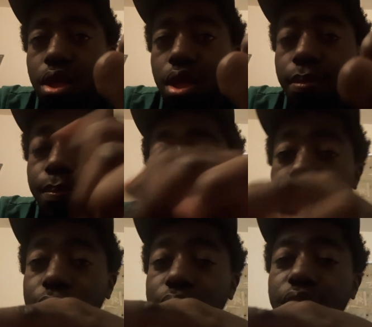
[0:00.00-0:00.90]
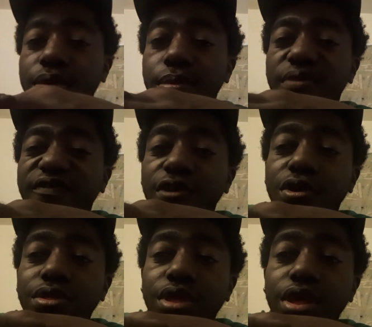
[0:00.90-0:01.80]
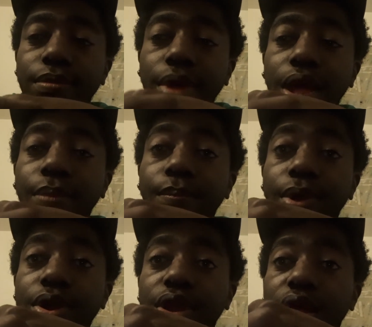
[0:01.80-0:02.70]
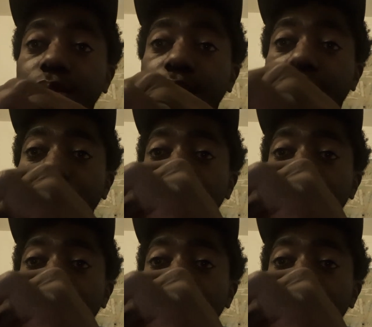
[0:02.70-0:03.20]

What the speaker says: I burned it, I burned it at work,